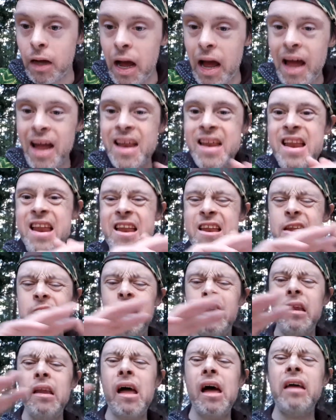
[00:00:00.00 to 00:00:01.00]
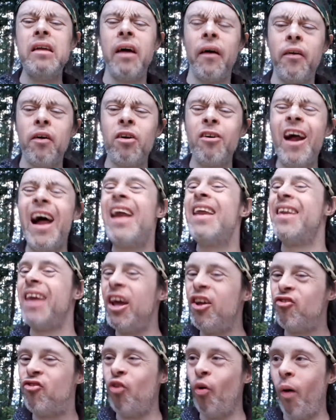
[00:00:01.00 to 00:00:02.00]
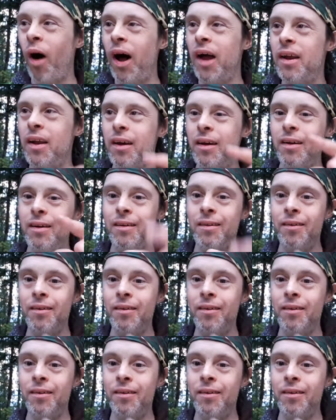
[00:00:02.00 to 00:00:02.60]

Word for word: And another nature one.